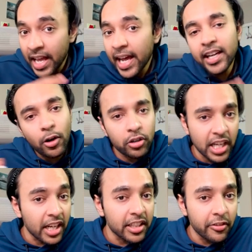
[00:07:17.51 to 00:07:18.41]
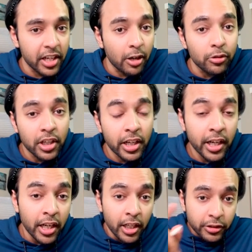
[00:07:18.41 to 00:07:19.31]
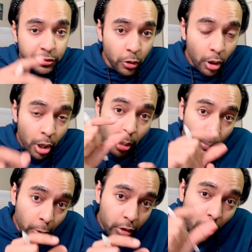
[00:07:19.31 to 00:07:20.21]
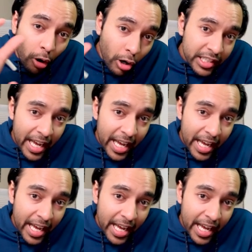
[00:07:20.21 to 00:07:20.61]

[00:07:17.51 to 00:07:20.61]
And not the other way around. So put all the